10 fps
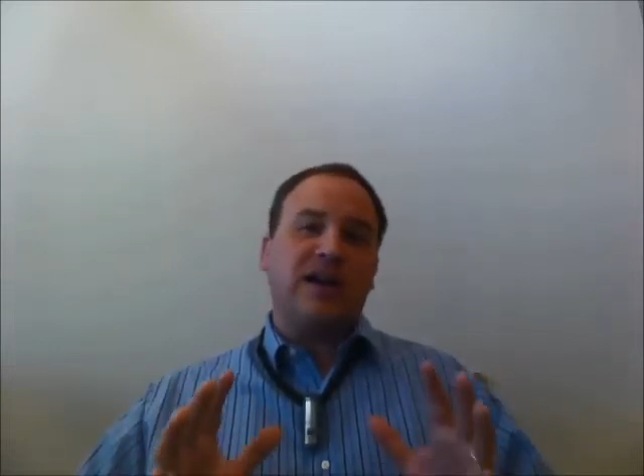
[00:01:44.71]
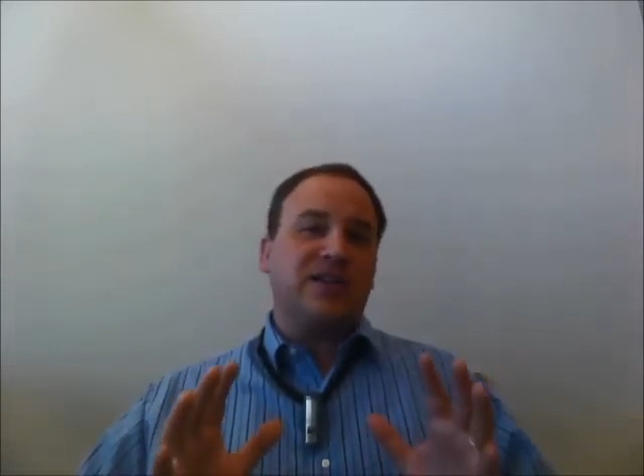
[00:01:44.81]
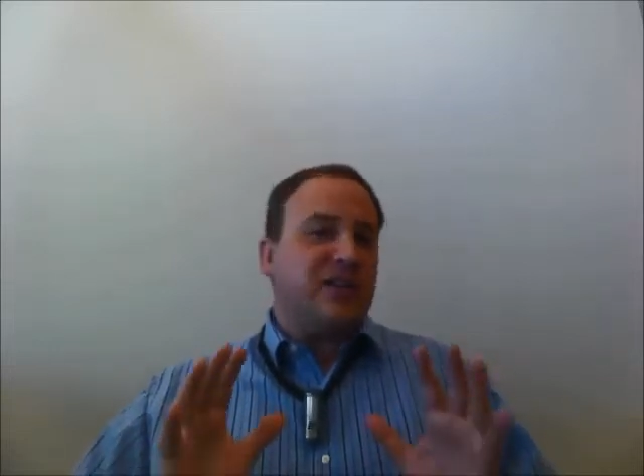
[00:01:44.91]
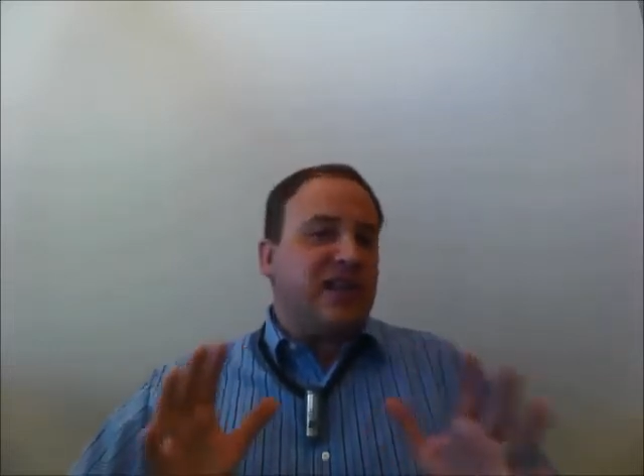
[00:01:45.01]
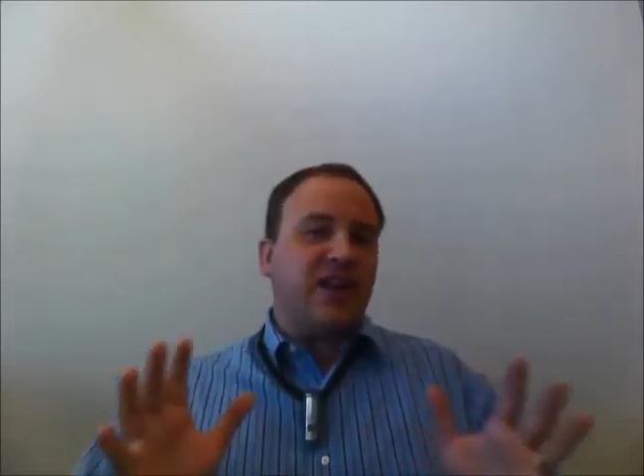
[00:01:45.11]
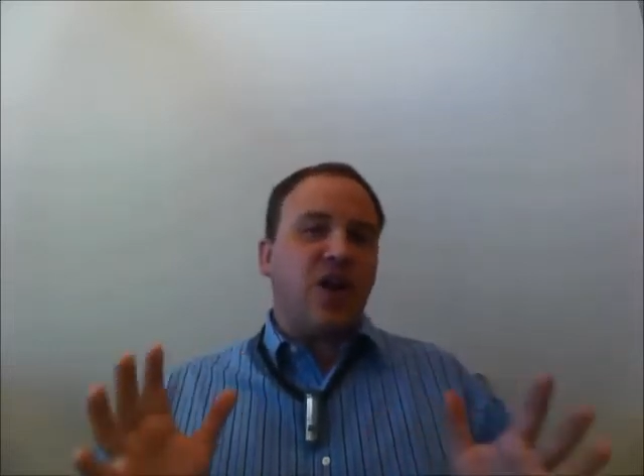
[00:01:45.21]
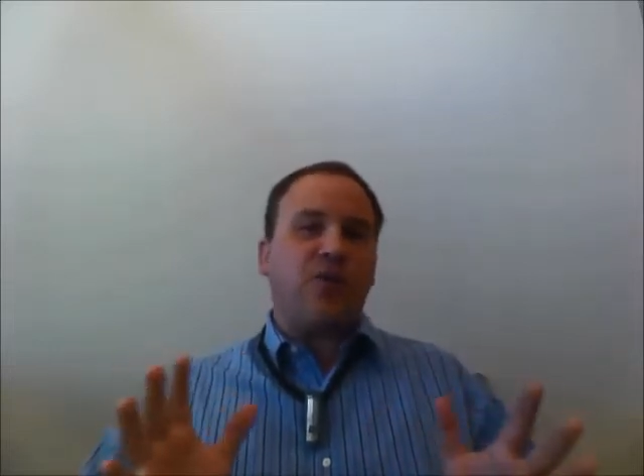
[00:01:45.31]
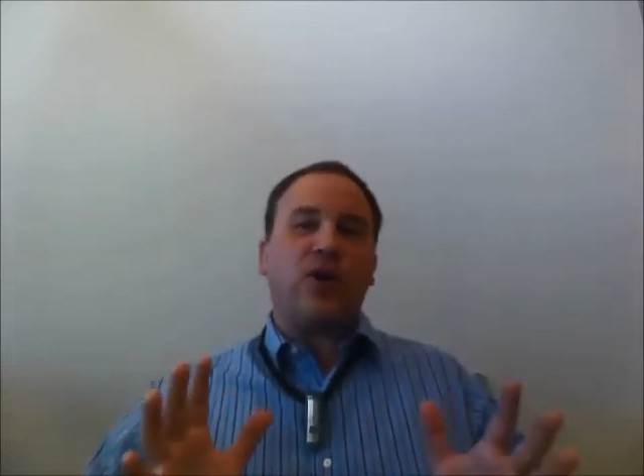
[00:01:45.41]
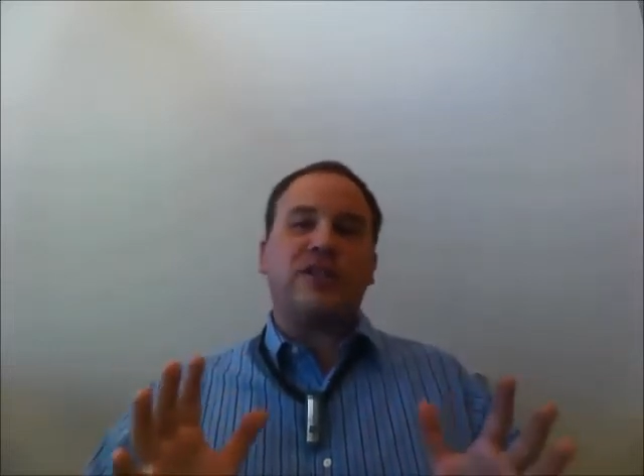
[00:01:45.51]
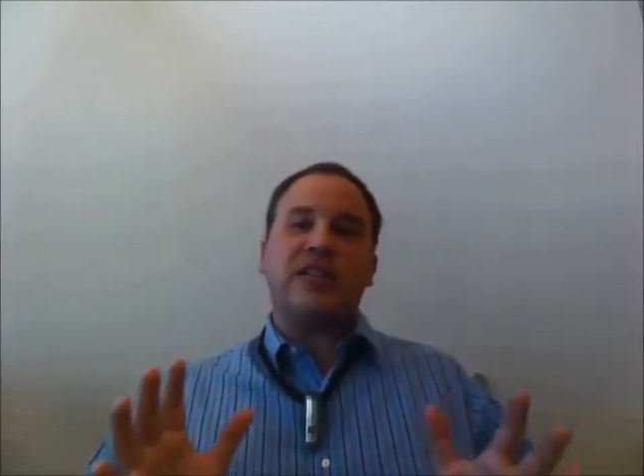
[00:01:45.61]
just to get an
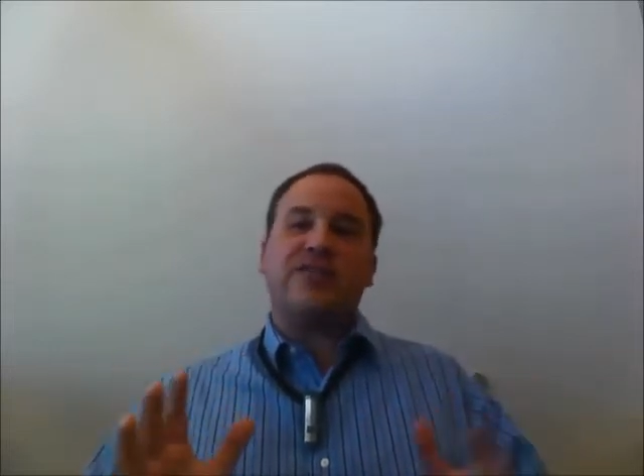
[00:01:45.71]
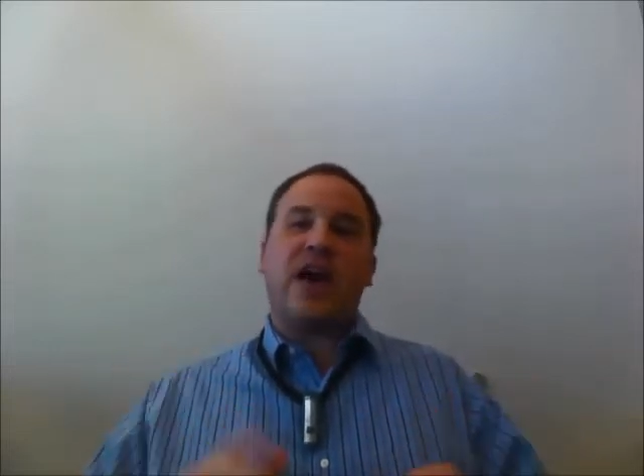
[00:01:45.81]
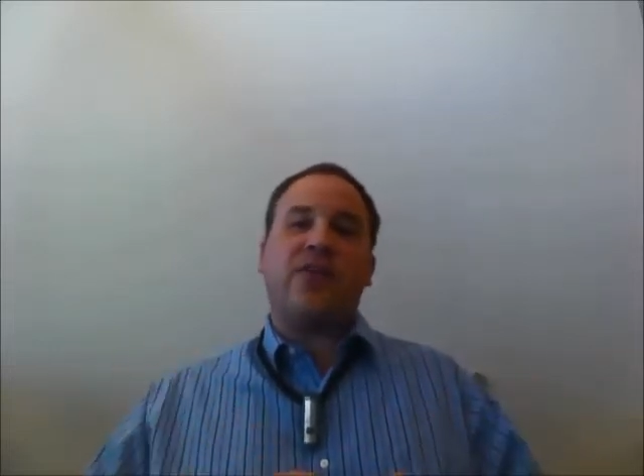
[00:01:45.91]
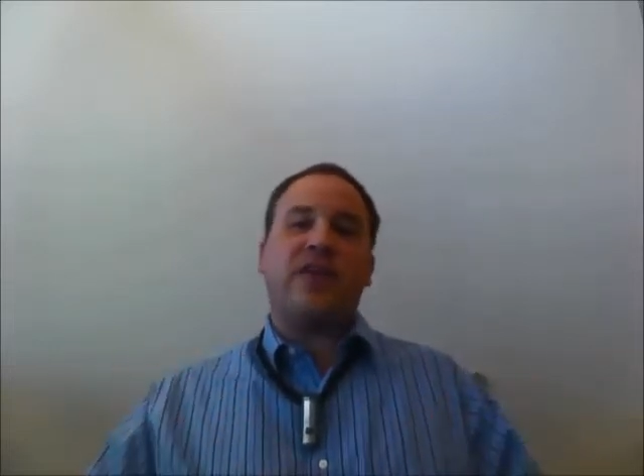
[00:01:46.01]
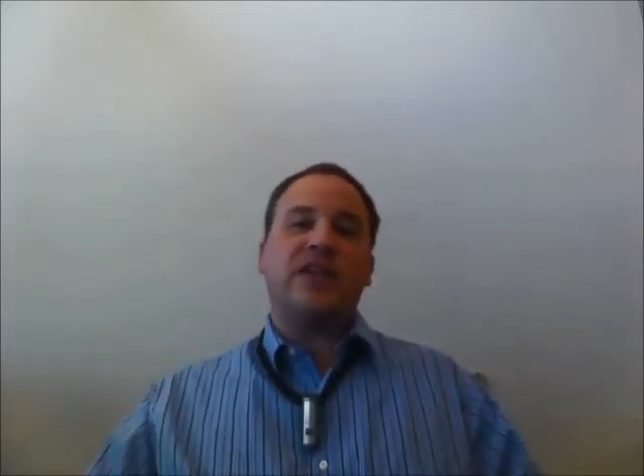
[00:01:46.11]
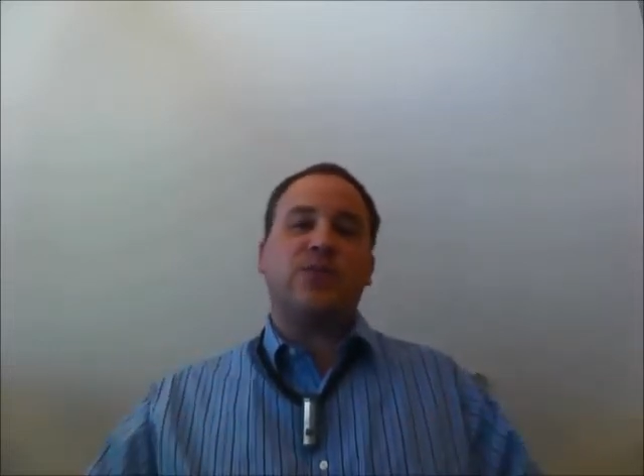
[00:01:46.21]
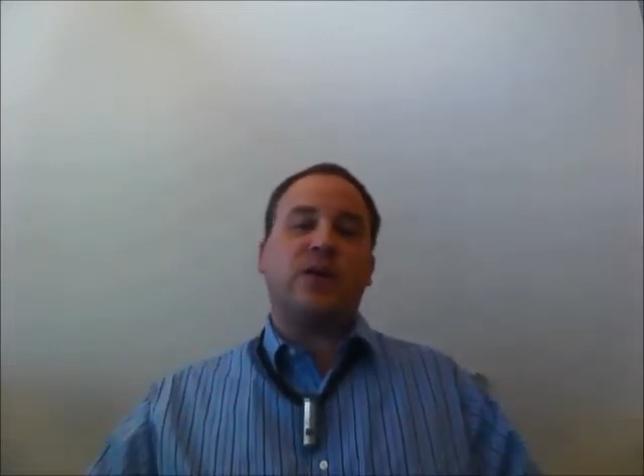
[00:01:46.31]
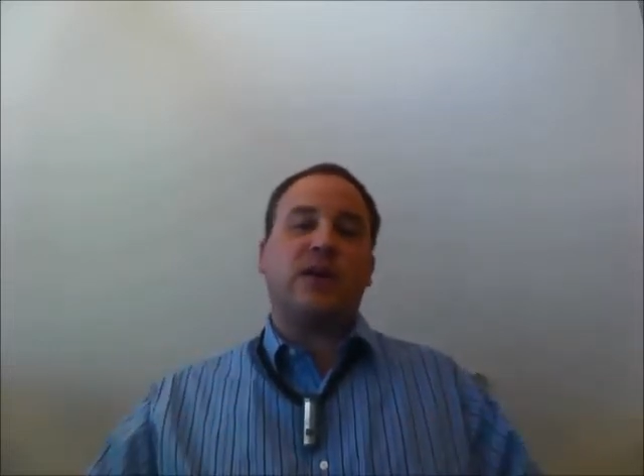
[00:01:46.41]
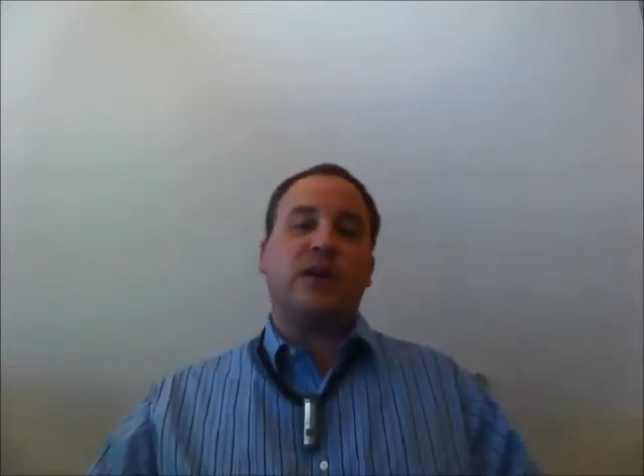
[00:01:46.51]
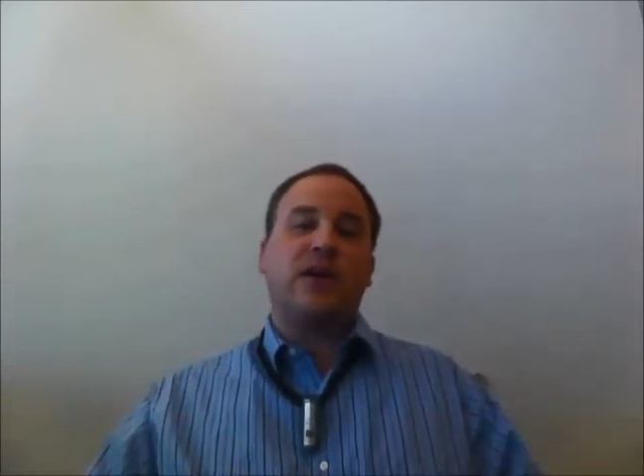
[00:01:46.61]
overall sense of how things work,